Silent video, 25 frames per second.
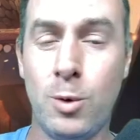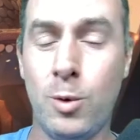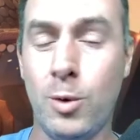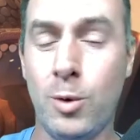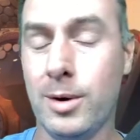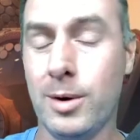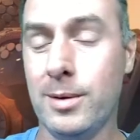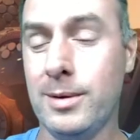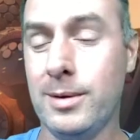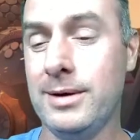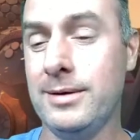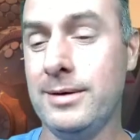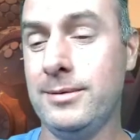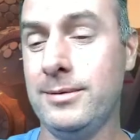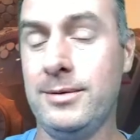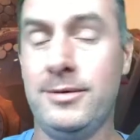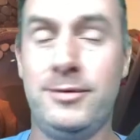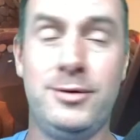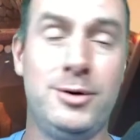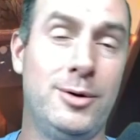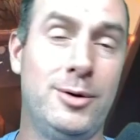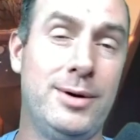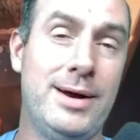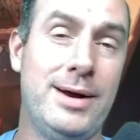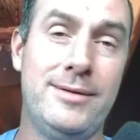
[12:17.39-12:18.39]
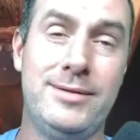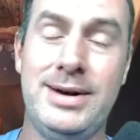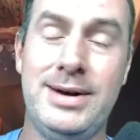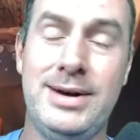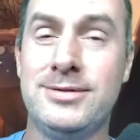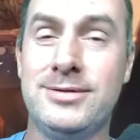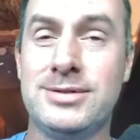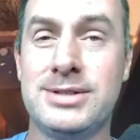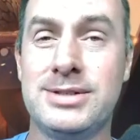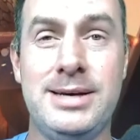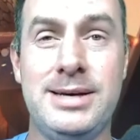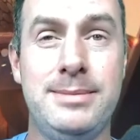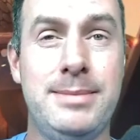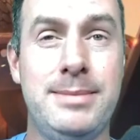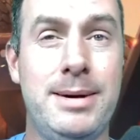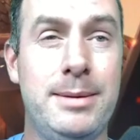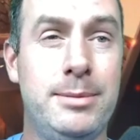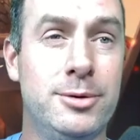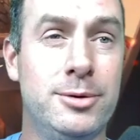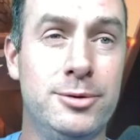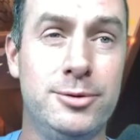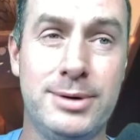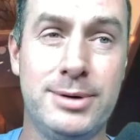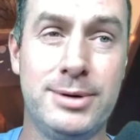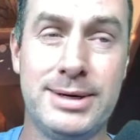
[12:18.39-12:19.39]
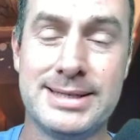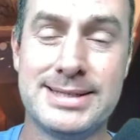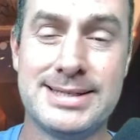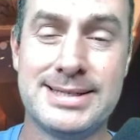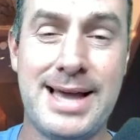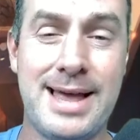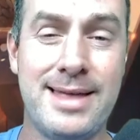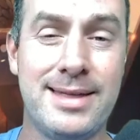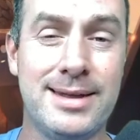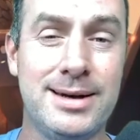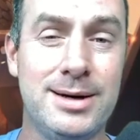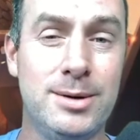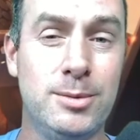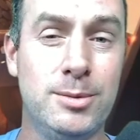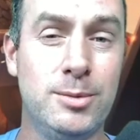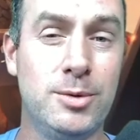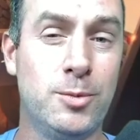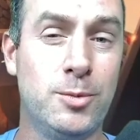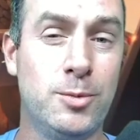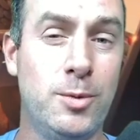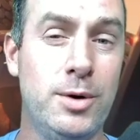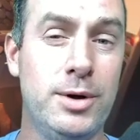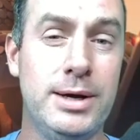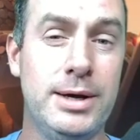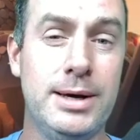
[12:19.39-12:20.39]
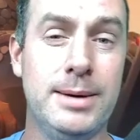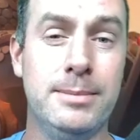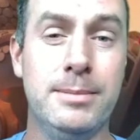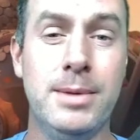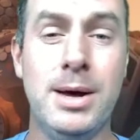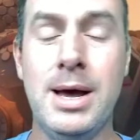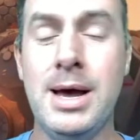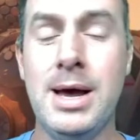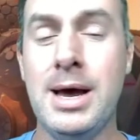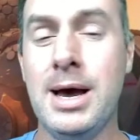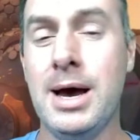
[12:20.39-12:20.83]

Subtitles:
Or if you don't have Nevsky, maybe they're doing a Saladin with William.